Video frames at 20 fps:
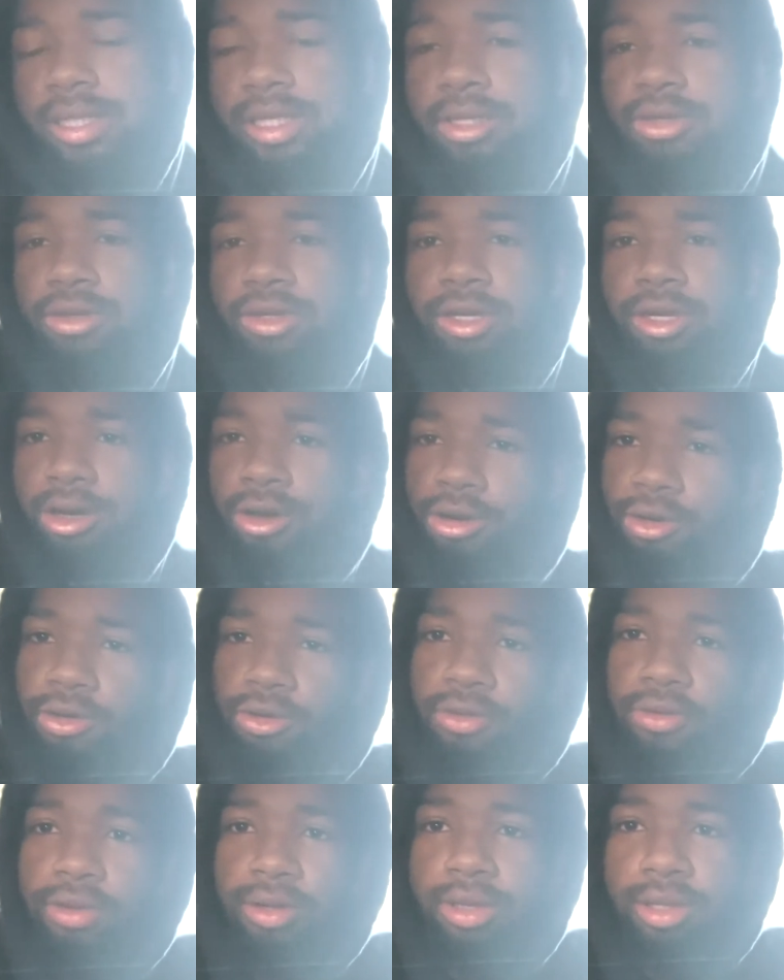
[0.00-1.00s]
you know,
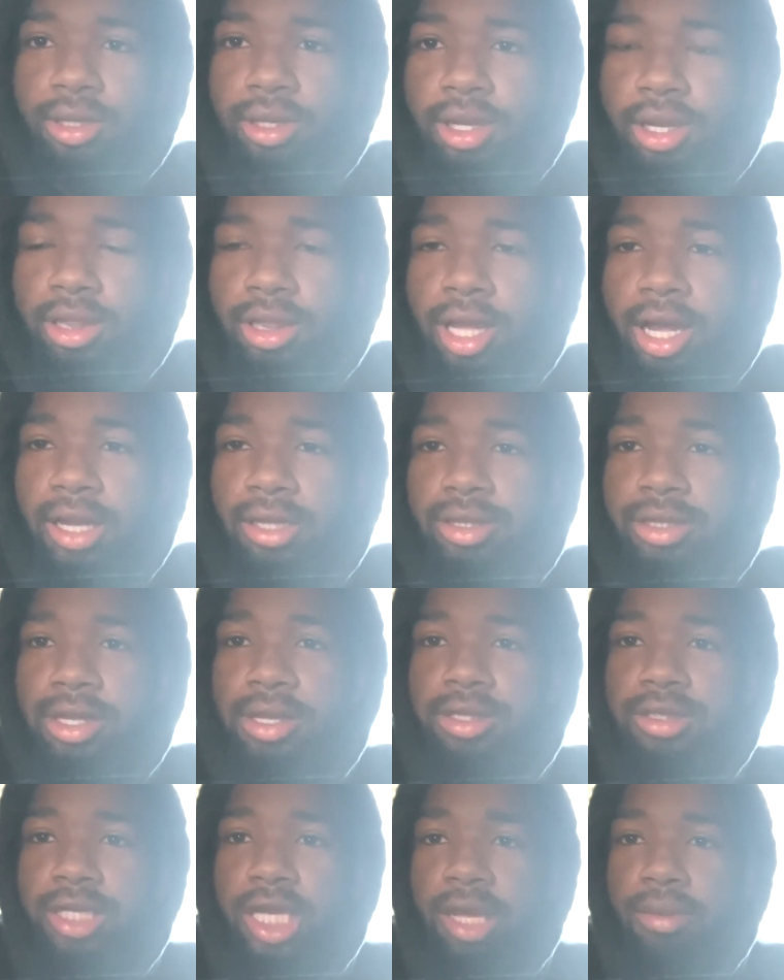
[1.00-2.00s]
a lot of
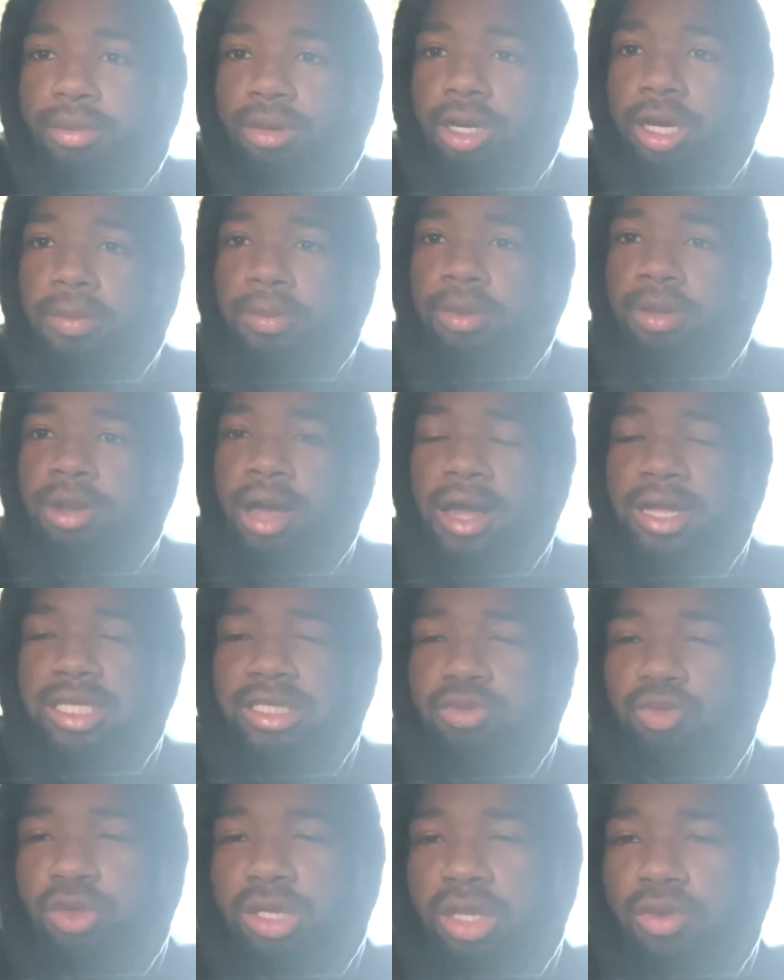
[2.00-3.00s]
things came up and I just
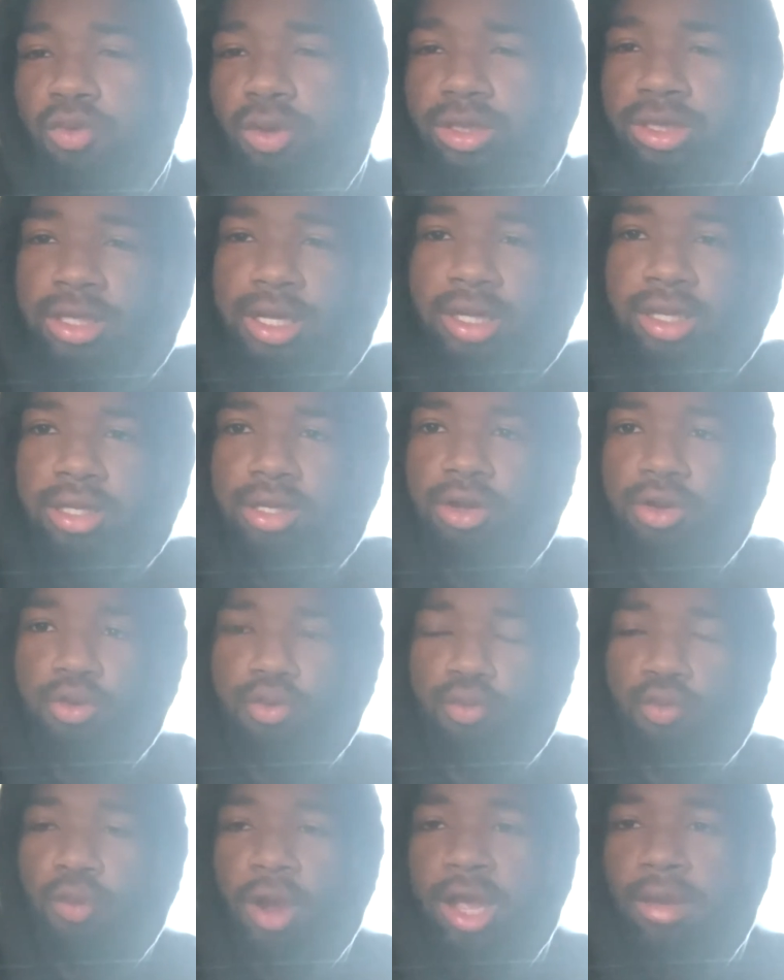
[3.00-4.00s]
really wasn't in the
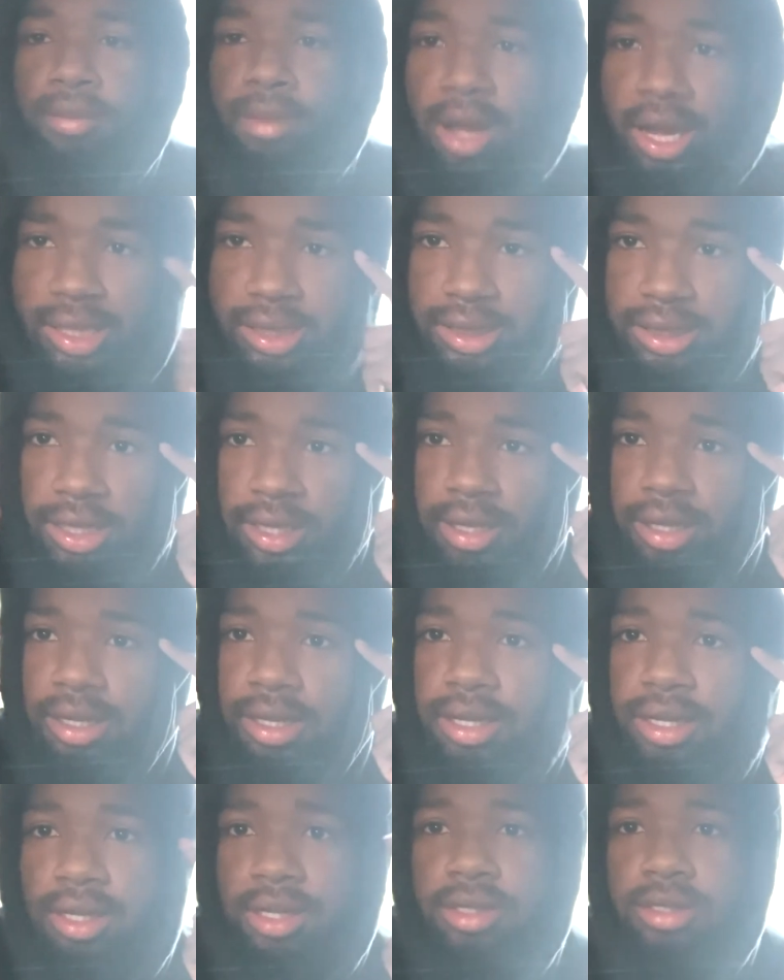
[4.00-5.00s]
right mindset
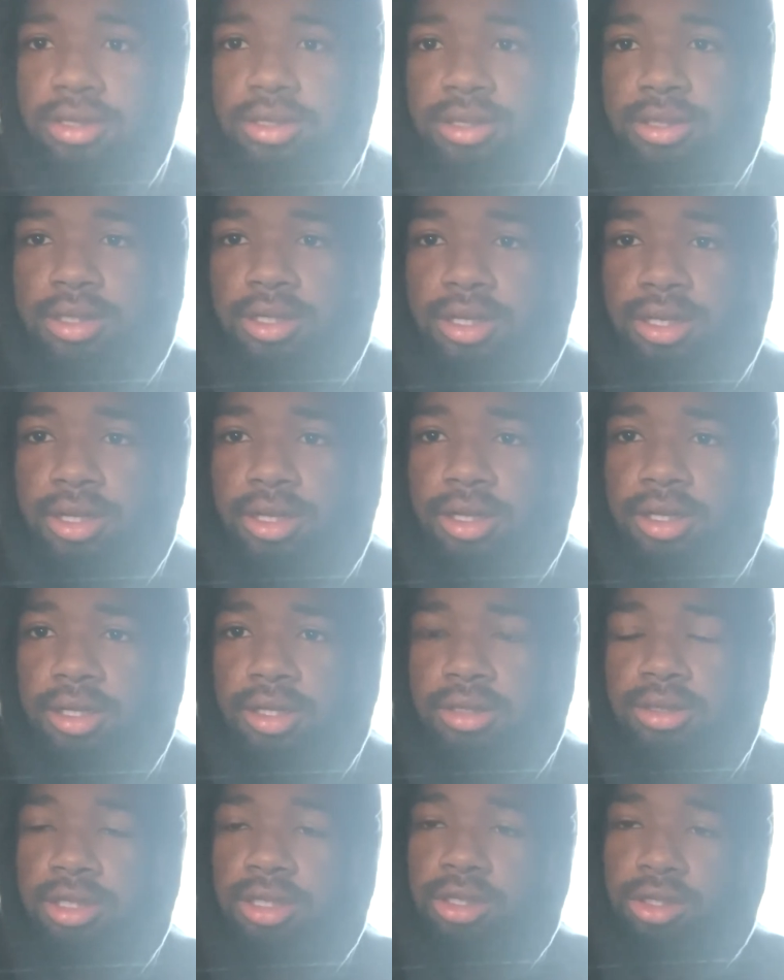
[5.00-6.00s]
to
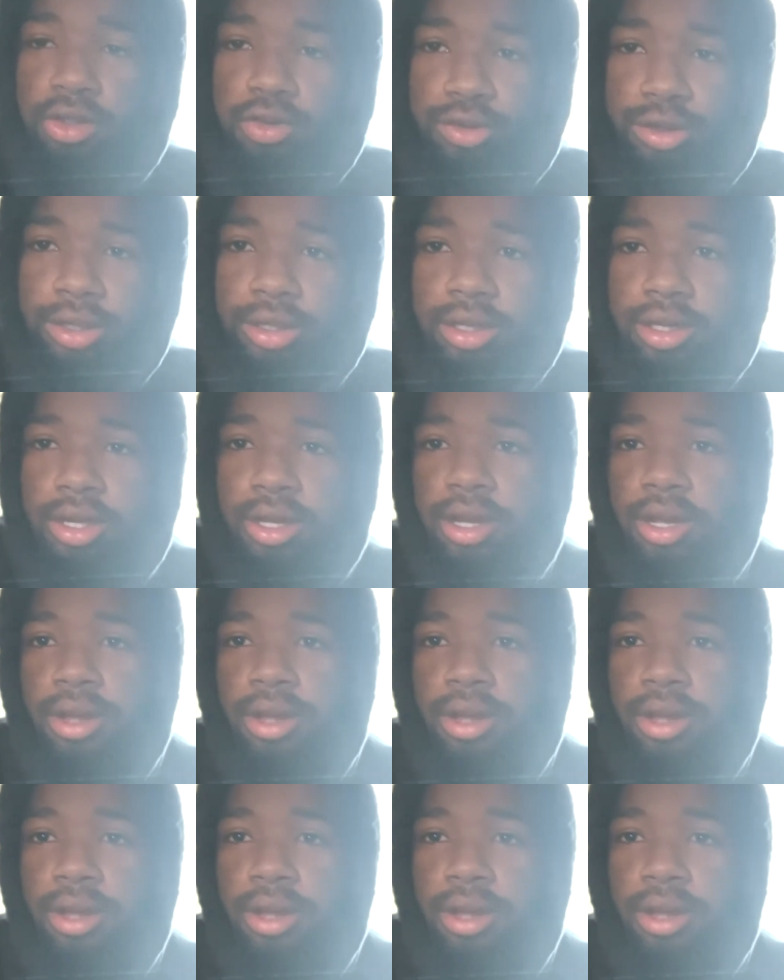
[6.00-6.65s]
to do it.